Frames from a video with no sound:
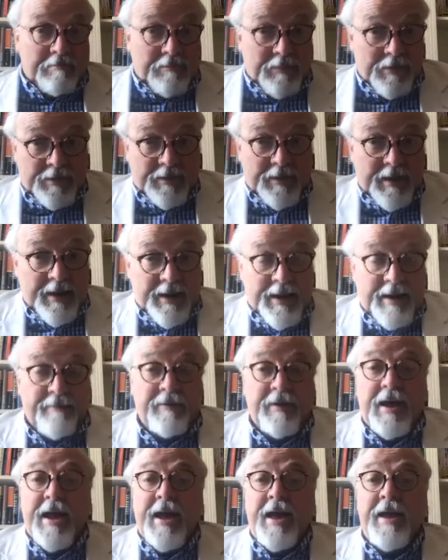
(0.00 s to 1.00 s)
because I have
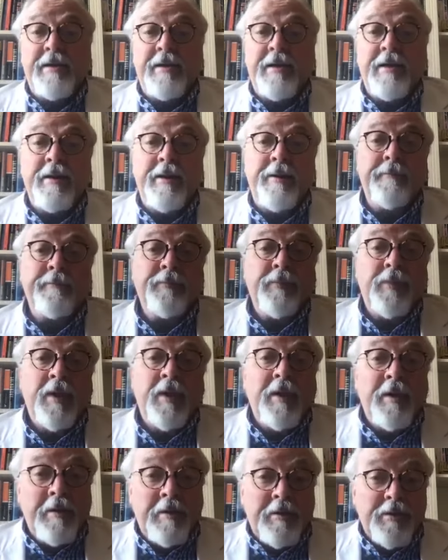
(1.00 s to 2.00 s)
a hand in a
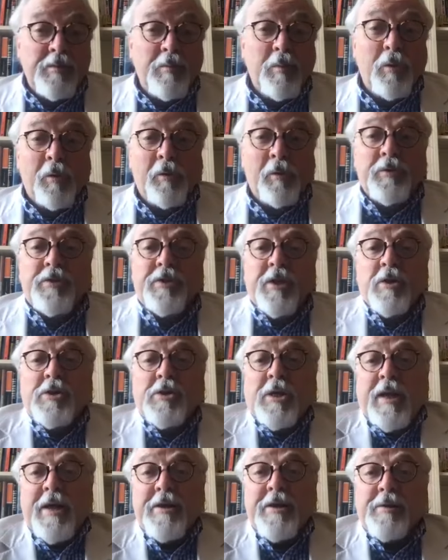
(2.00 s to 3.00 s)
small
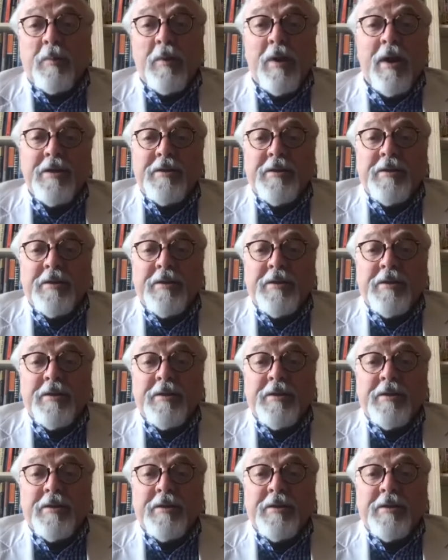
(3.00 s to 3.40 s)
social enterprise.